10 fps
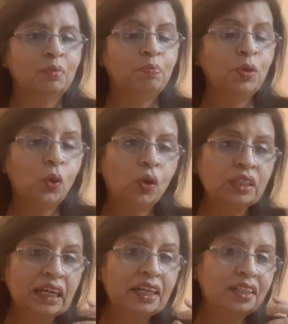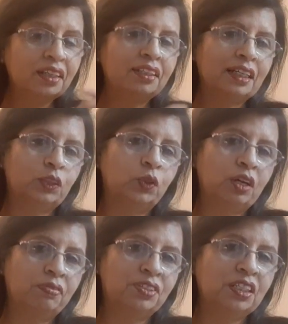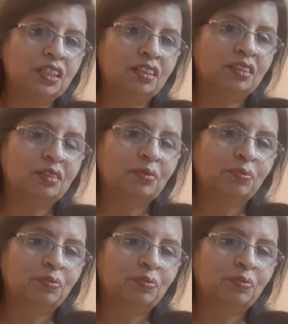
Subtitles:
beyond anything that you have seen,